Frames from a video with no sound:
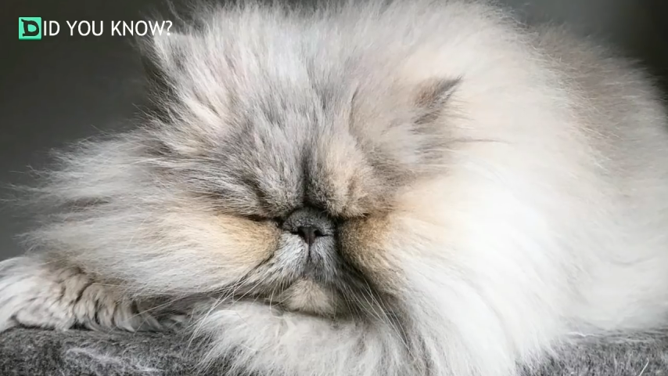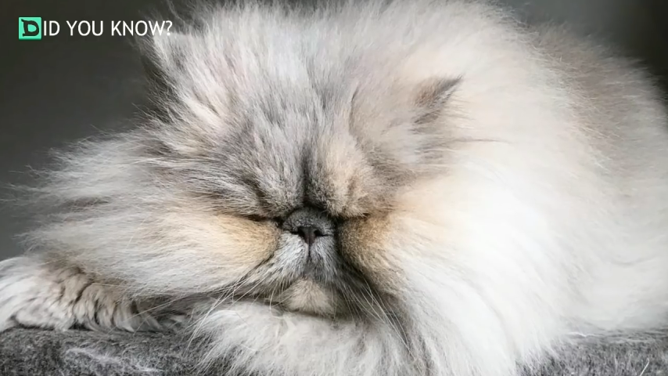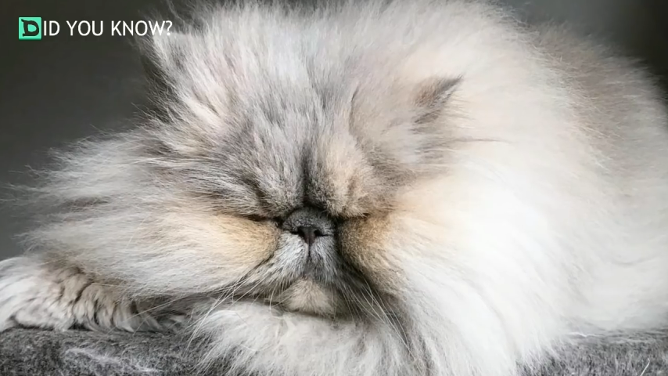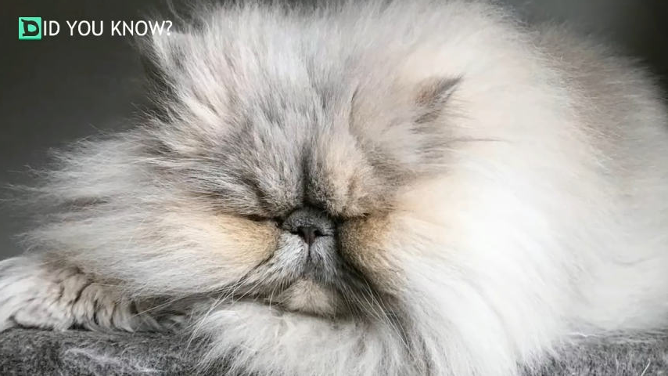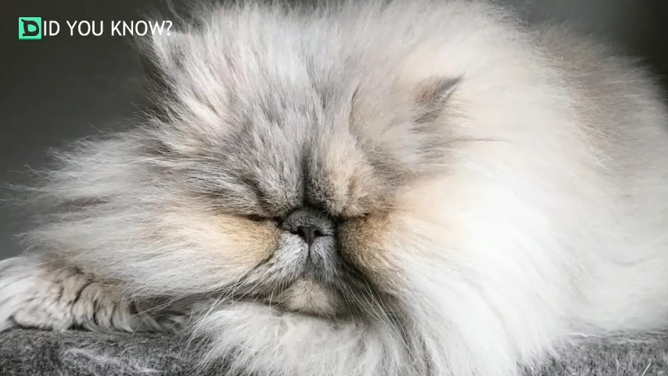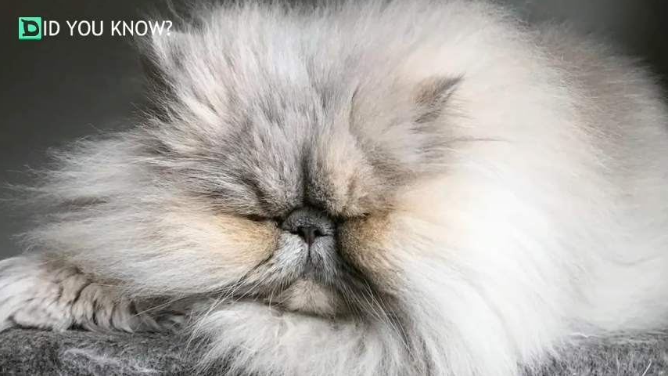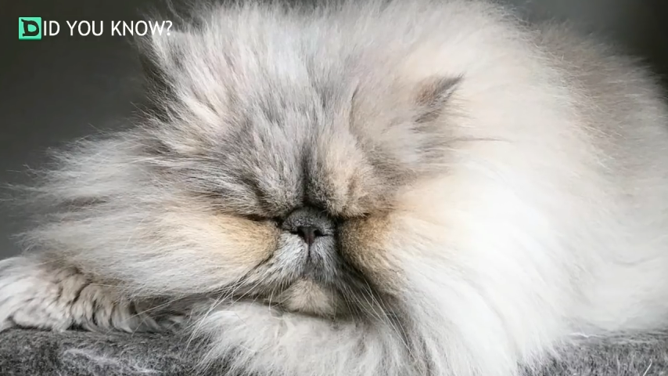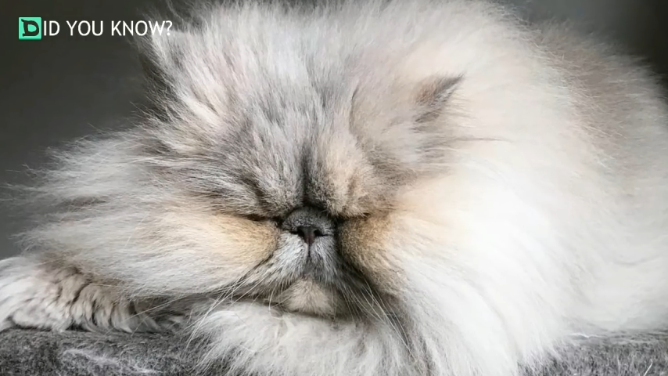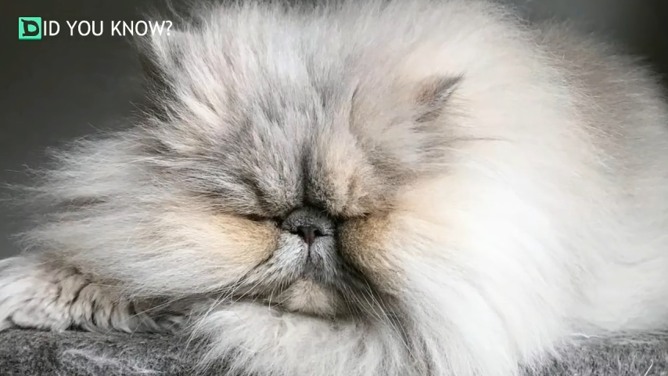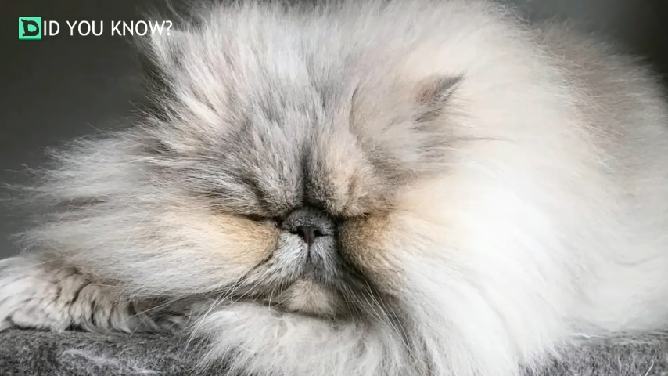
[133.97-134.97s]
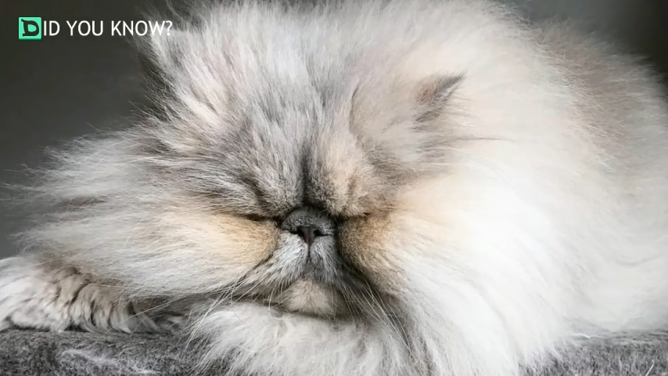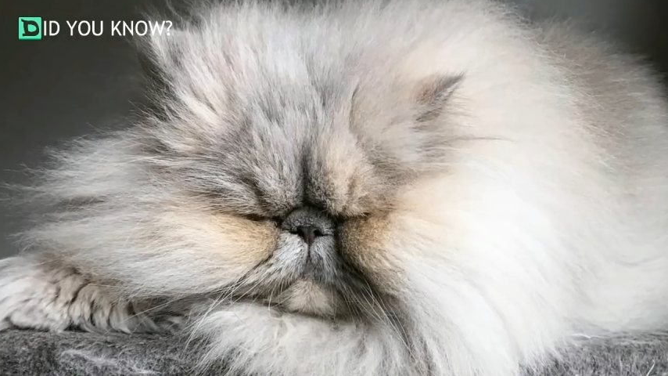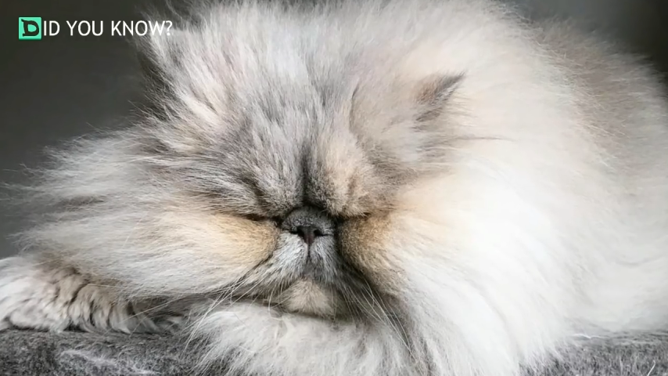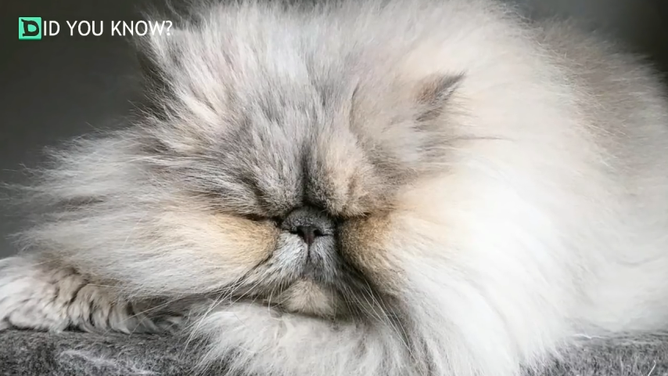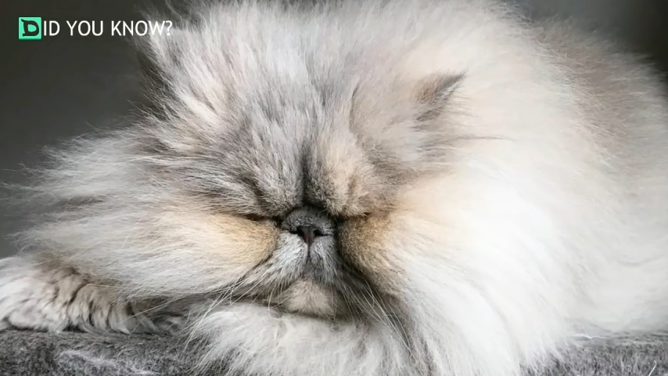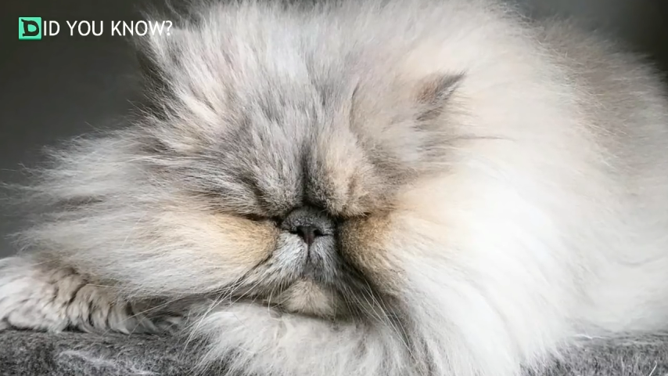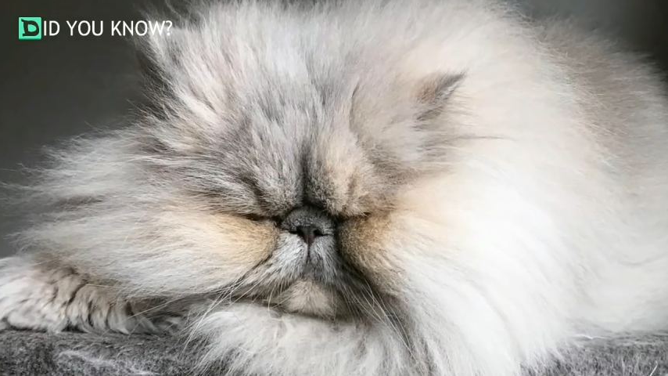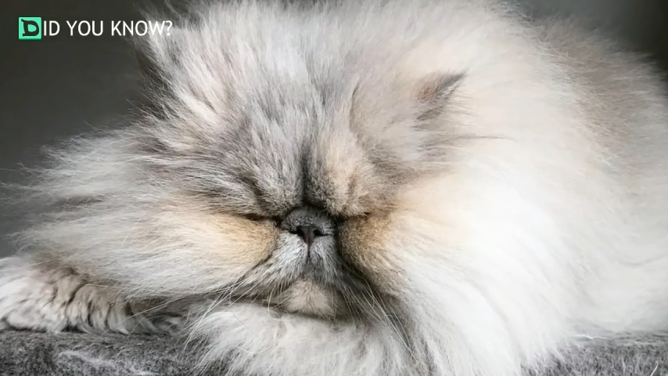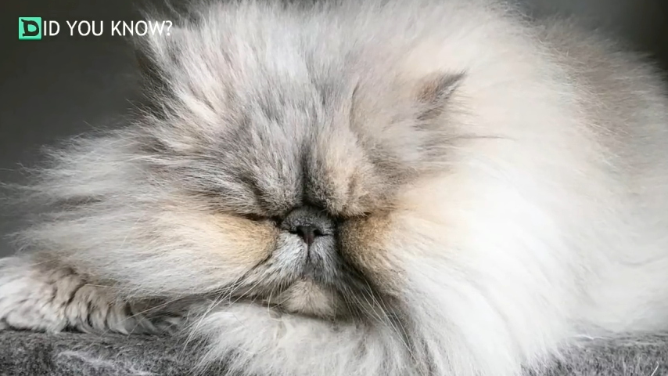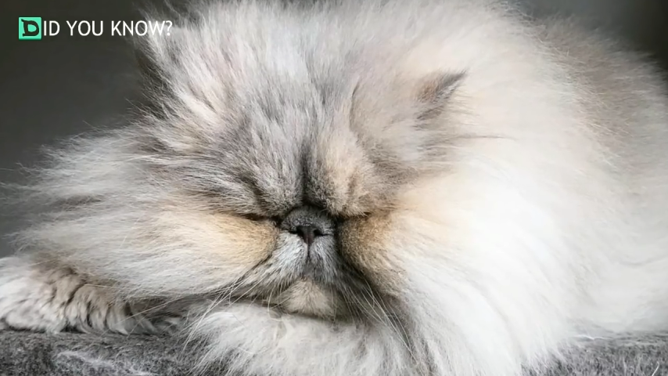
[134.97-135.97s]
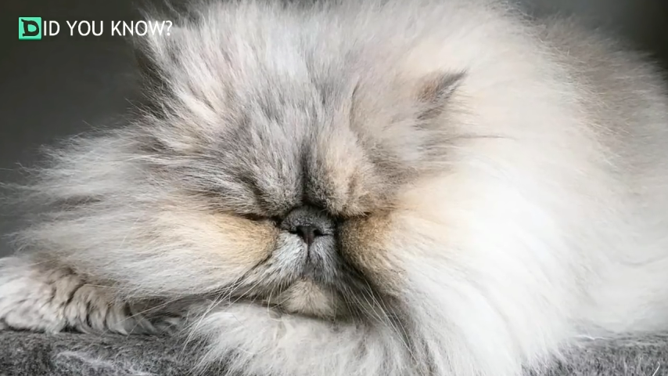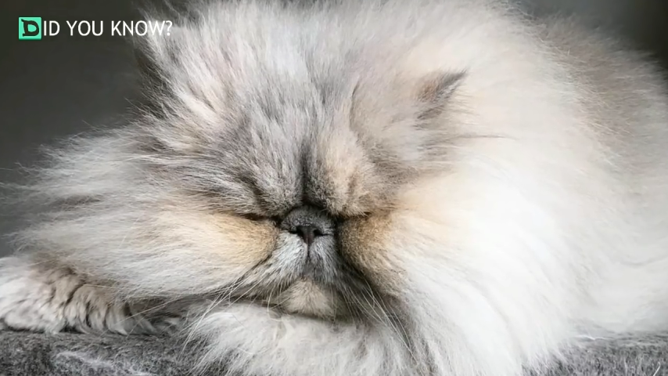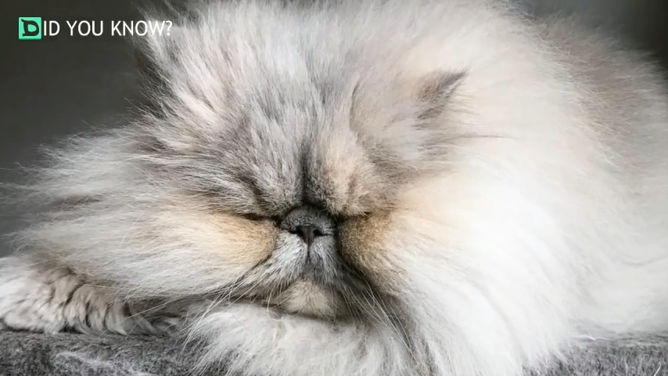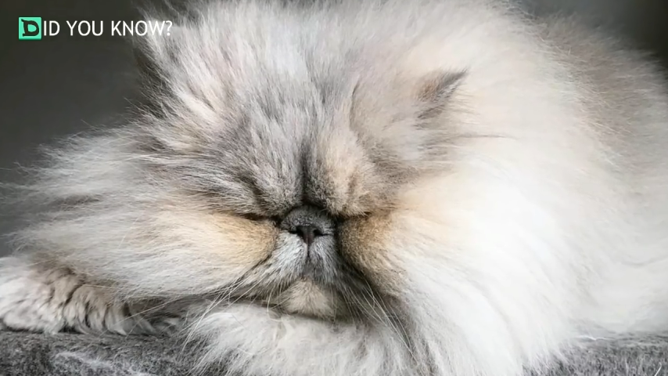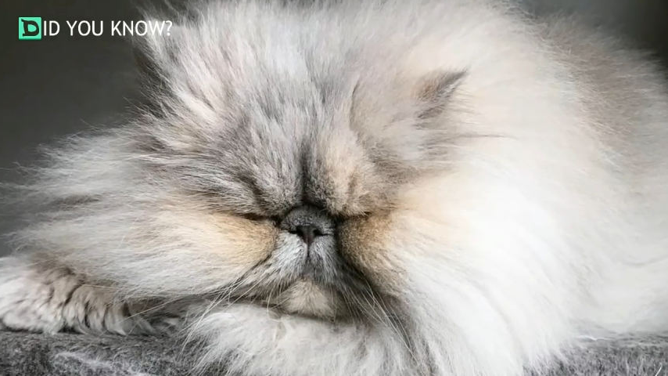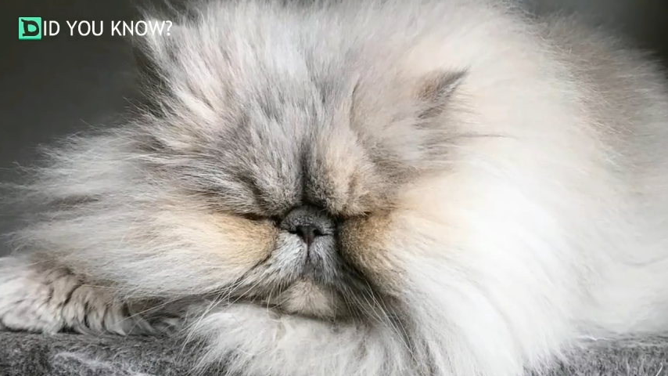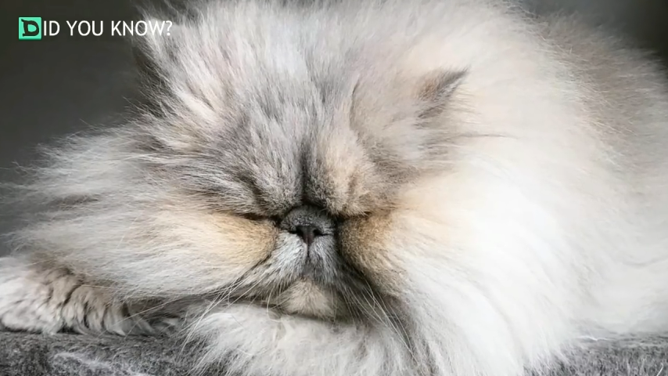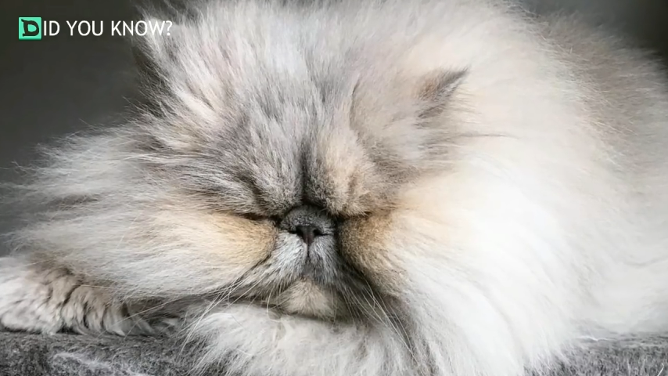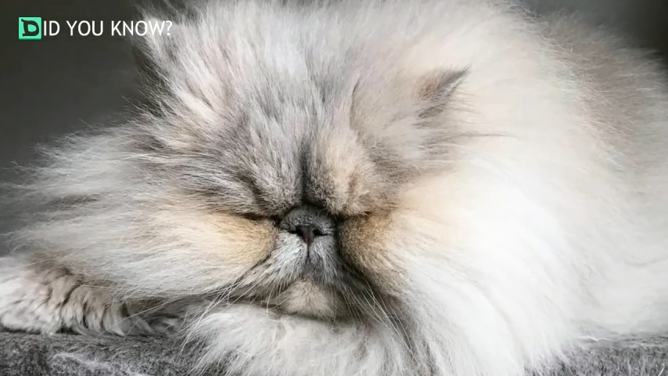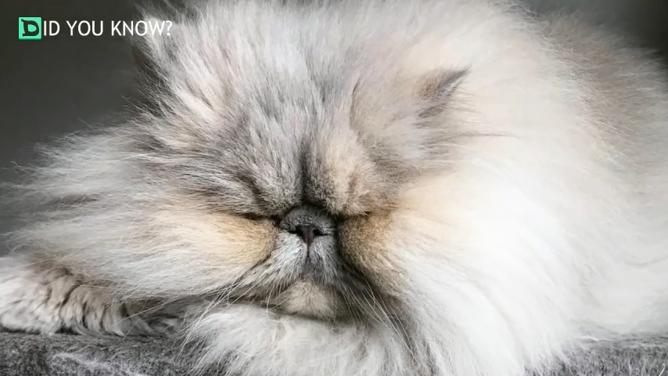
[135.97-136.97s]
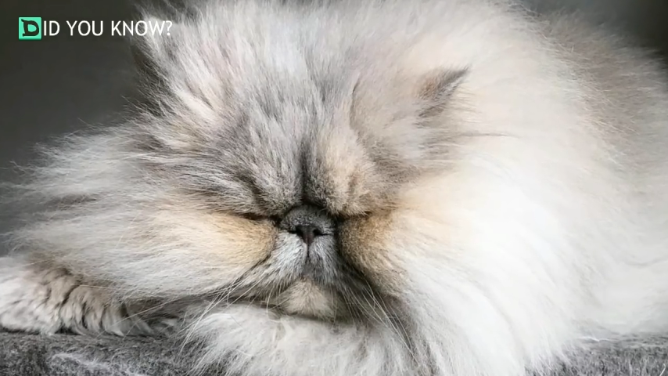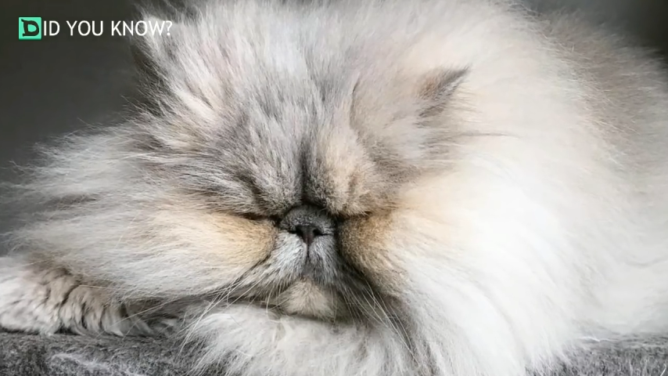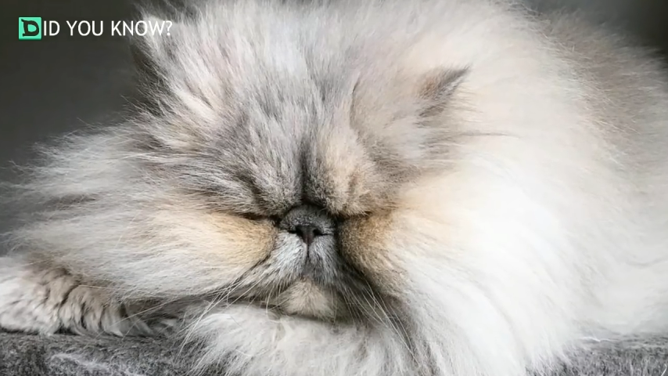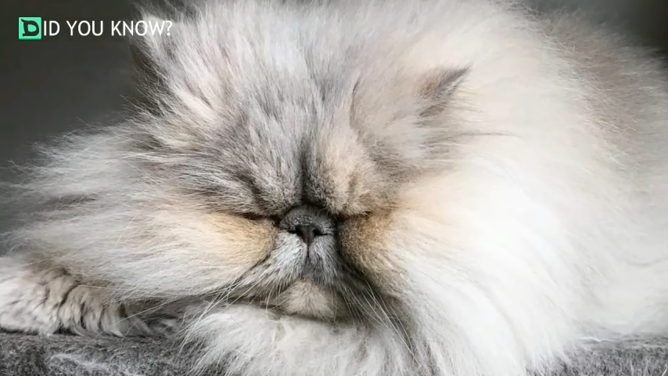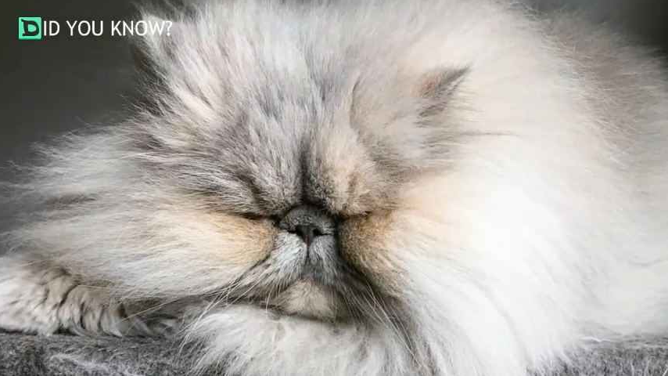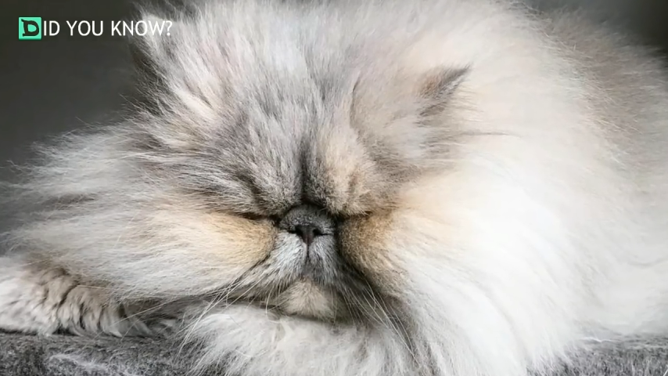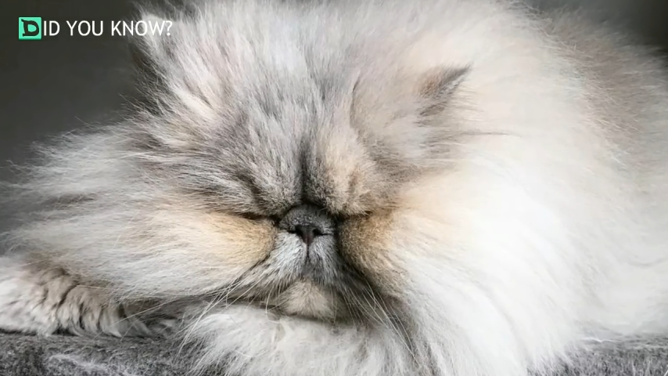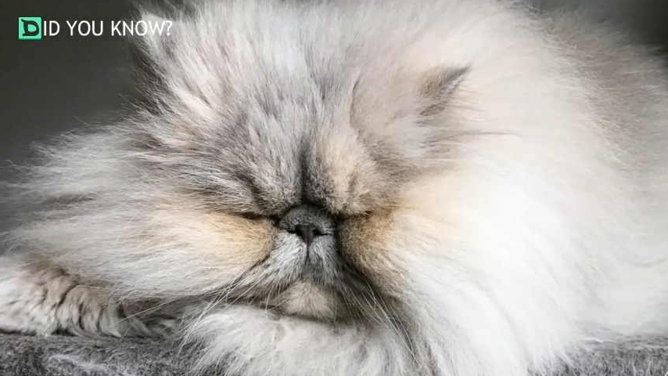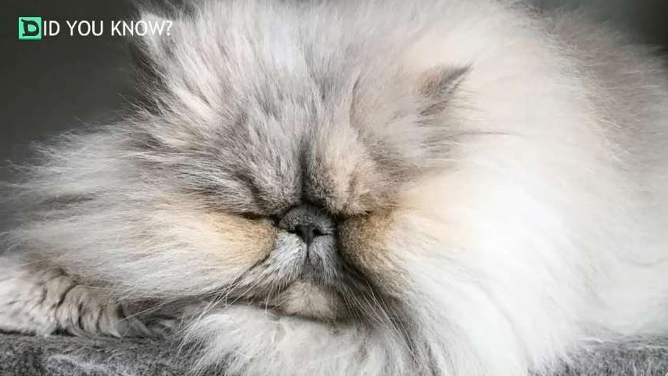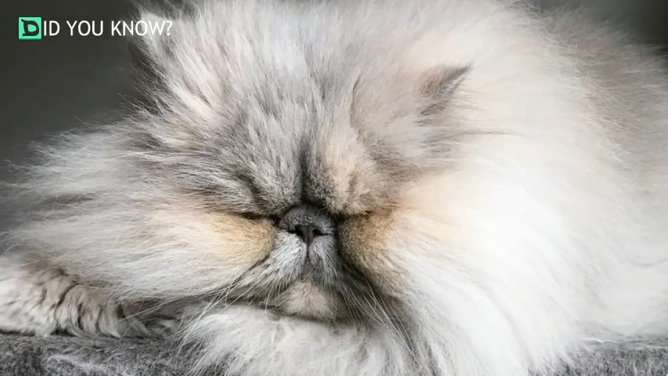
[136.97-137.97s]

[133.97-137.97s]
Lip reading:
[unreadable: no face in view]